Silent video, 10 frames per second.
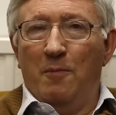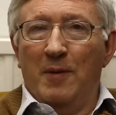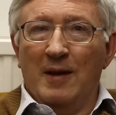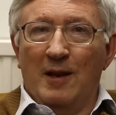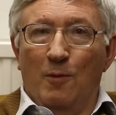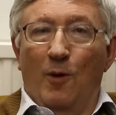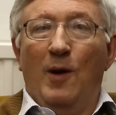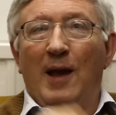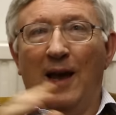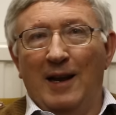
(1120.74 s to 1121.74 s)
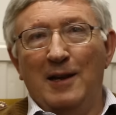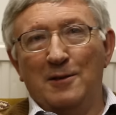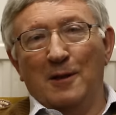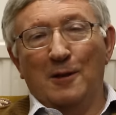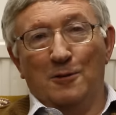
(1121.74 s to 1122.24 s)
be any war, at
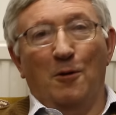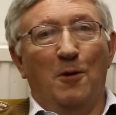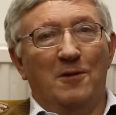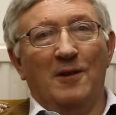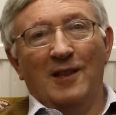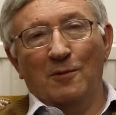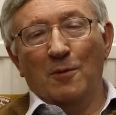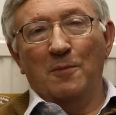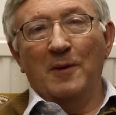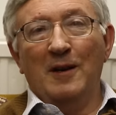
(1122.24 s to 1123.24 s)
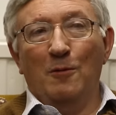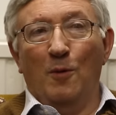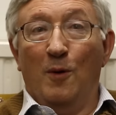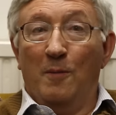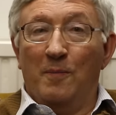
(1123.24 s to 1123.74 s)
least in the short run there won't be any
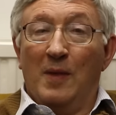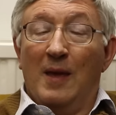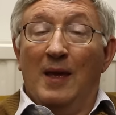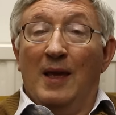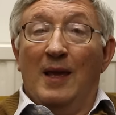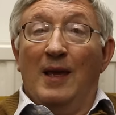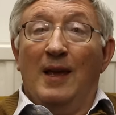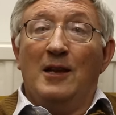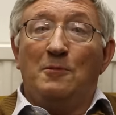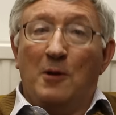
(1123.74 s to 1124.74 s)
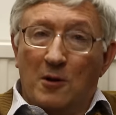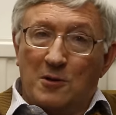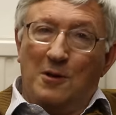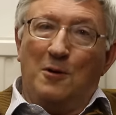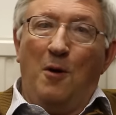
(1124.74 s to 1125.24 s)
war, is
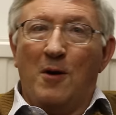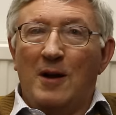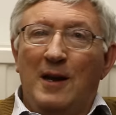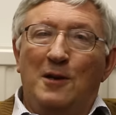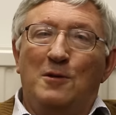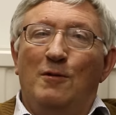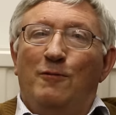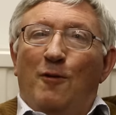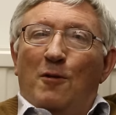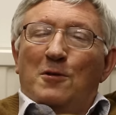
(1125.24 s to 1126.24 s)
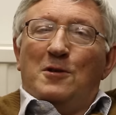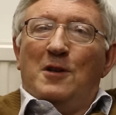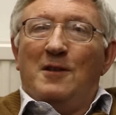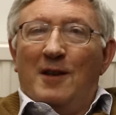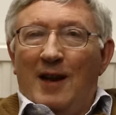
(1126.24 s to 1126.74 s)
because of the correlation of forces
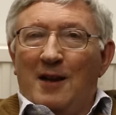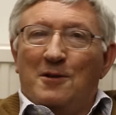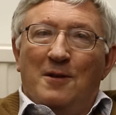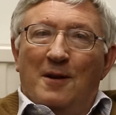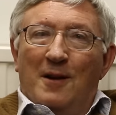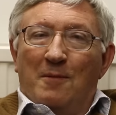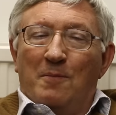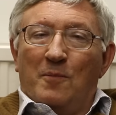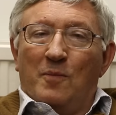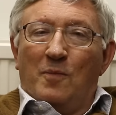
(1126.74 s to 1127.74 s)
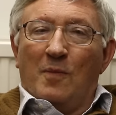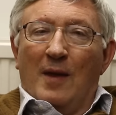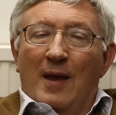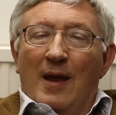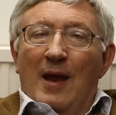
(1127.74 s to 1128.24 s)
internationally.
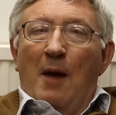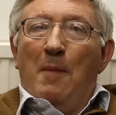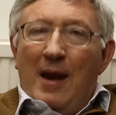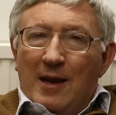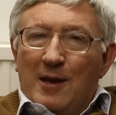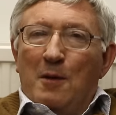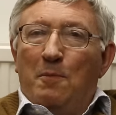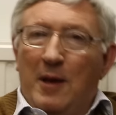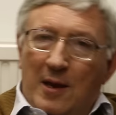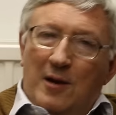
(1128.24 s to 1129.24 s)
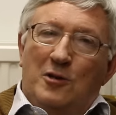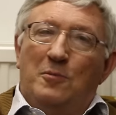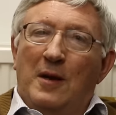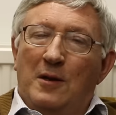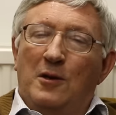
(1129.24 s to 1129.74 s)
American
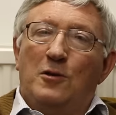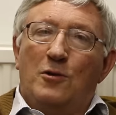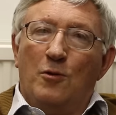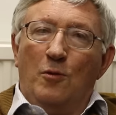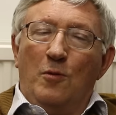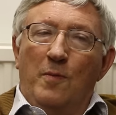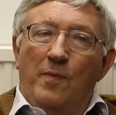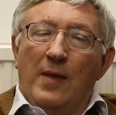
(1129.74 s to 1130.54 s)
imperialism, it is true,